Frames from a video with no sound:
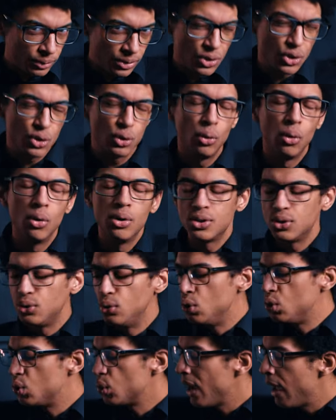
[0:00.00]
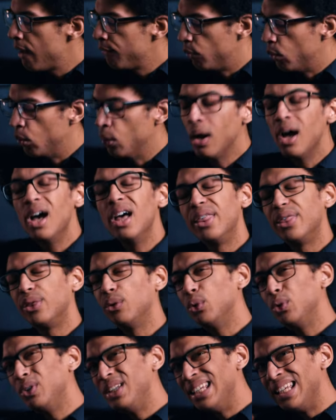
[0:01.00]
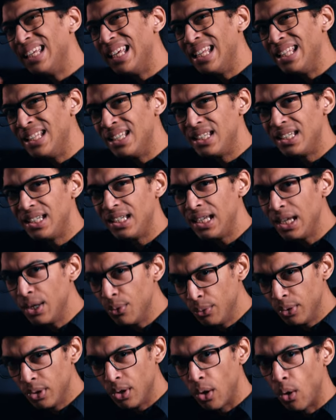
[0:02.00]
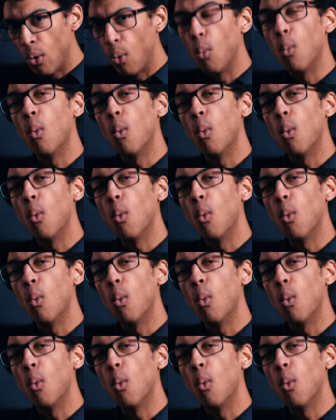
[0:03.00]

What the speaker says: the sauce to travel through the interior